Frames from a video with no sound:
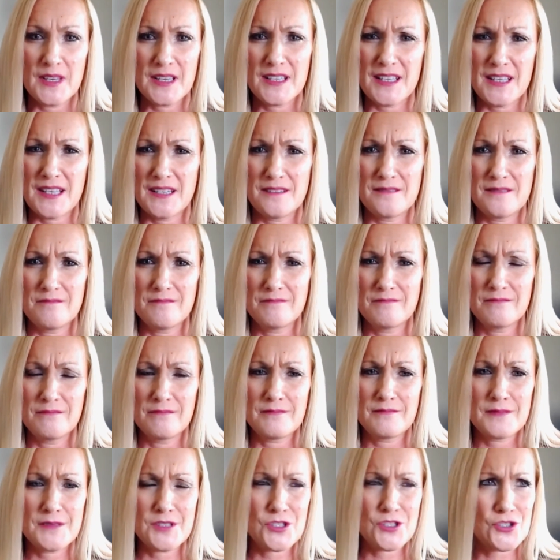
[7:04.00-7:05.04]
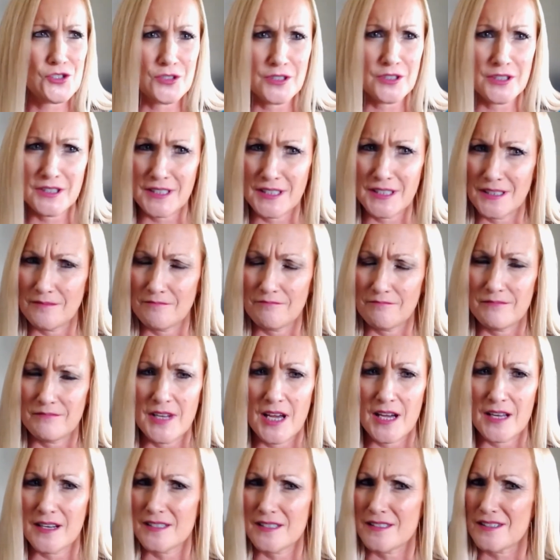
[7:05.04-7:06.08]
and certainly
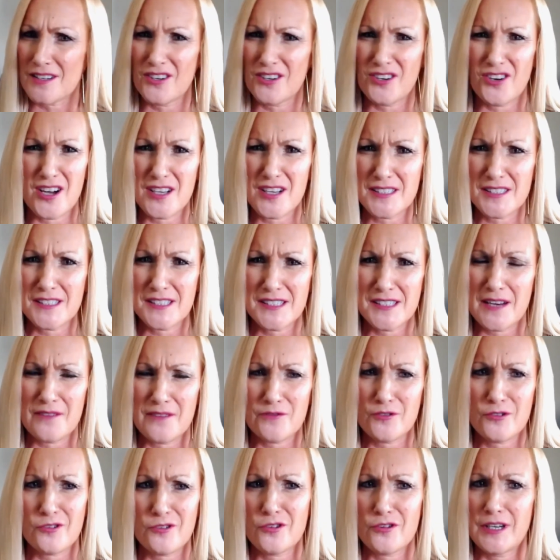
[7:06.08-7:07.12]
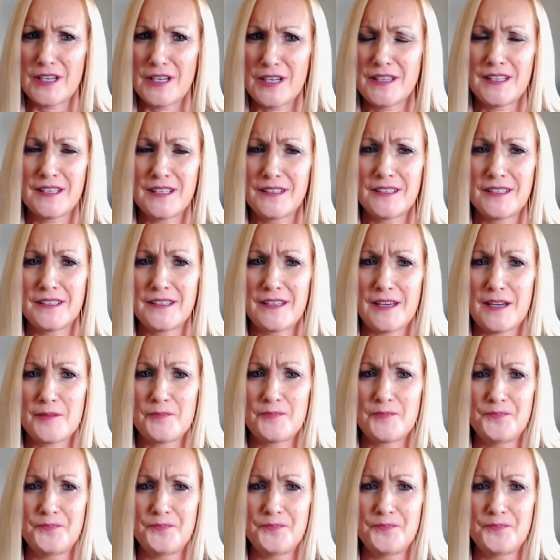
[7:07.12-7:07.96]
not as a cost saver or anything like that.